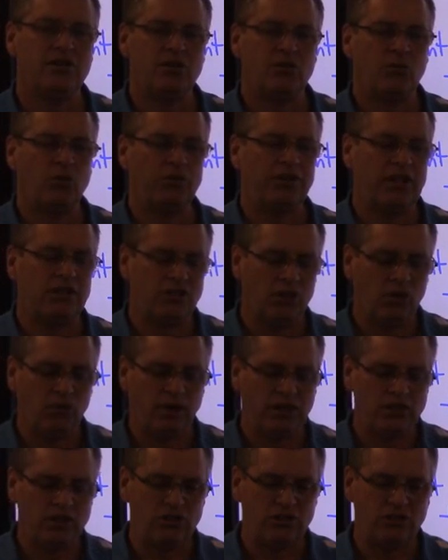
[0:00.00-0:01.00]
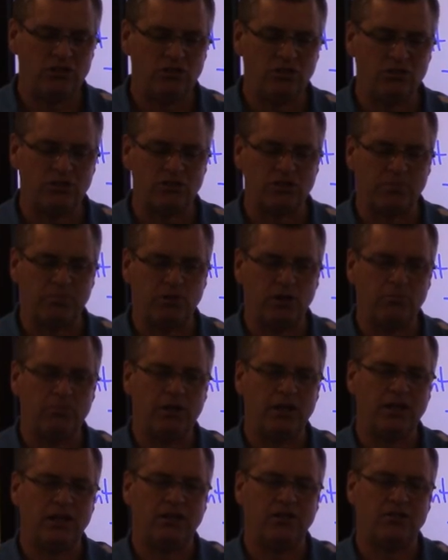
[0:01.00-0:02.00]
what they don't want you to do is to put
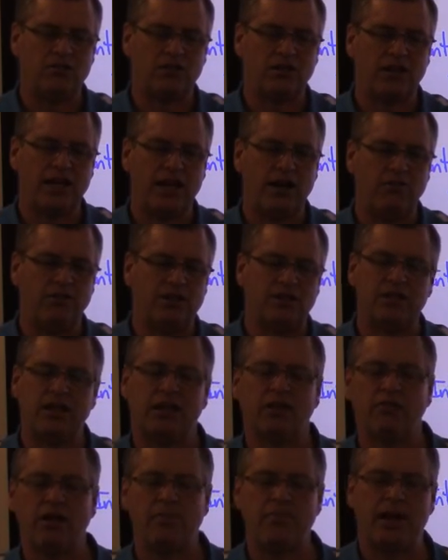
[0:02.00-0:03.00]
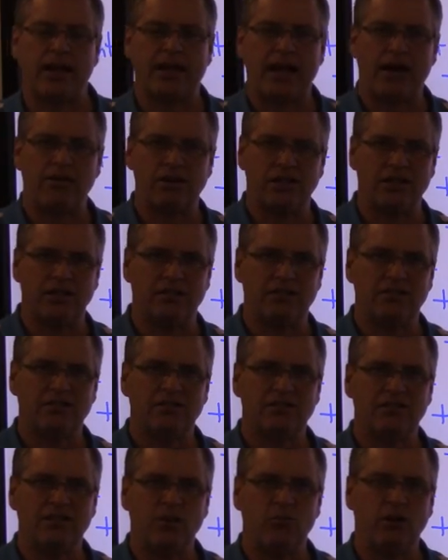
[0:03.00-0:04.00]
money into your account and then take it right back out again.
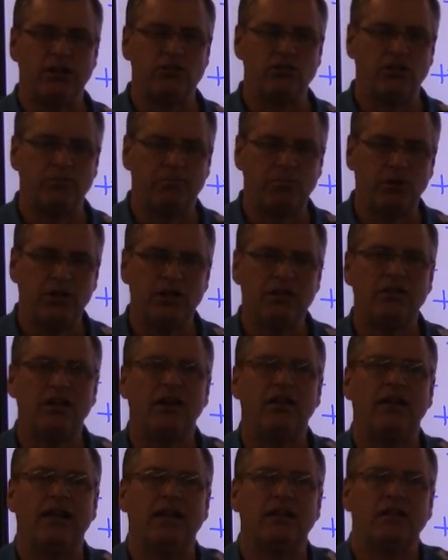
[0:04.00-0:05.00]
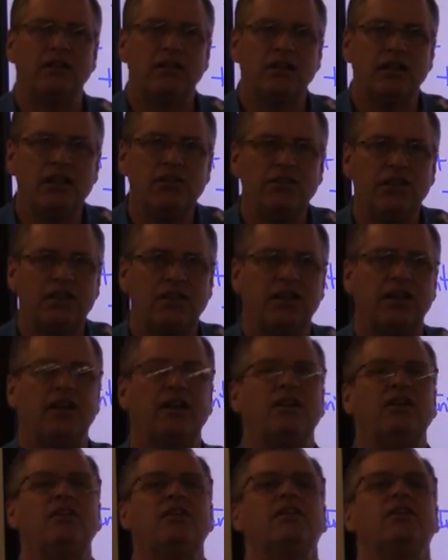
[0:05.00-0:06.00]
They want you to put it there and leave it
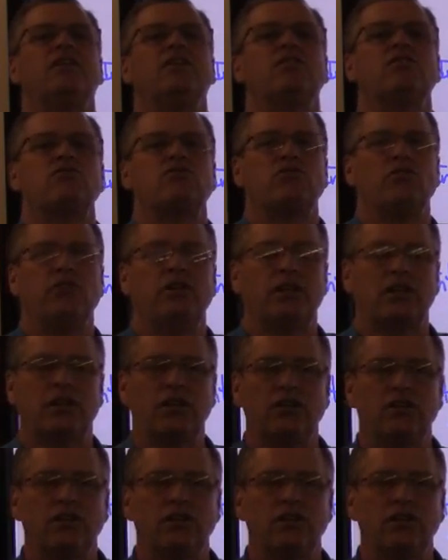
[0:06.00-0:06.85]
there so that it can